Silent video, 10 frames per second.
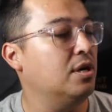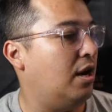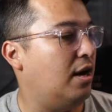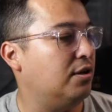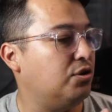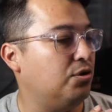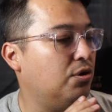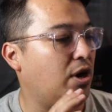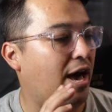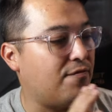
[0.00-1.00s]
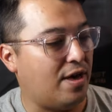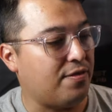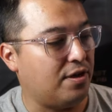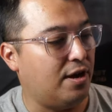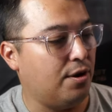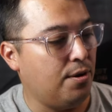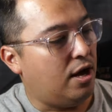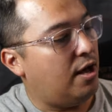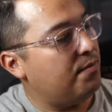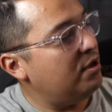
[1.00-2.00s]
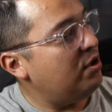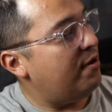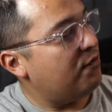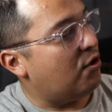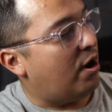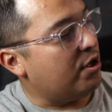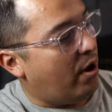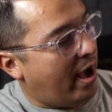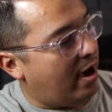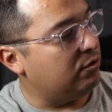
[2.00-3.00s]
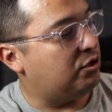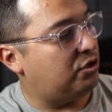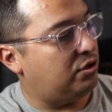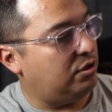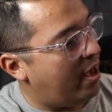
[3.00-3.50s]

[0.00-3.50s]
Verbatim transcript: Uh, so you'll have that there. Um, then you have your audio outs.